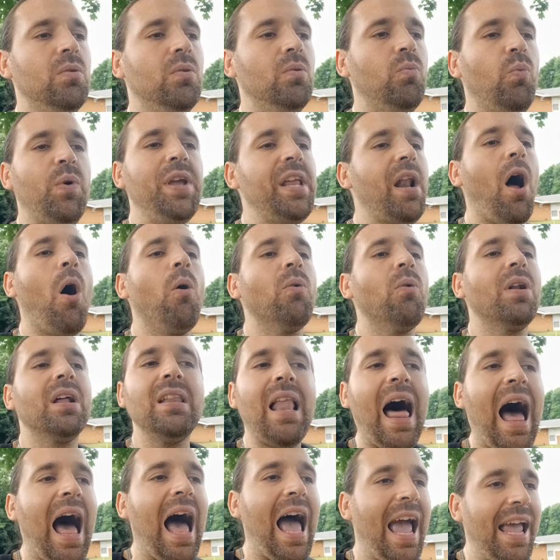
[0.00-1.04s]
we don't
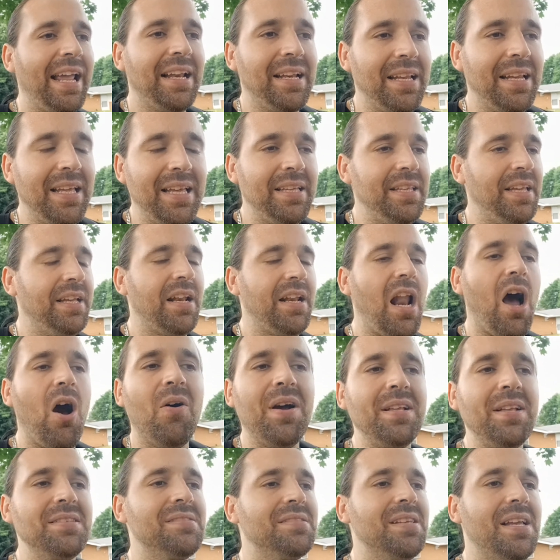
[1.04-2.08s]
align. It, you know,
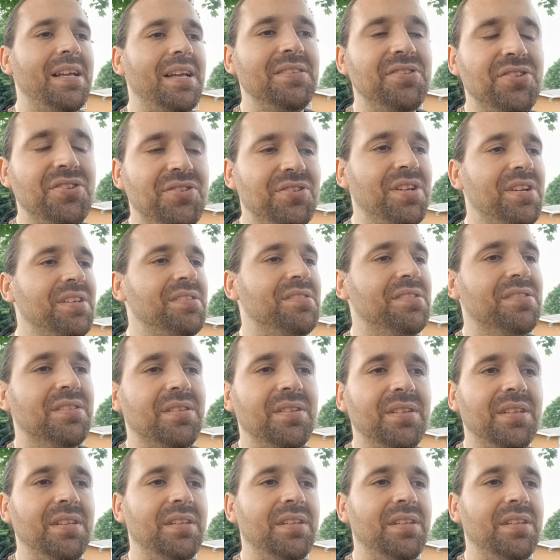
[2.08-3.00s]
it's, it's just,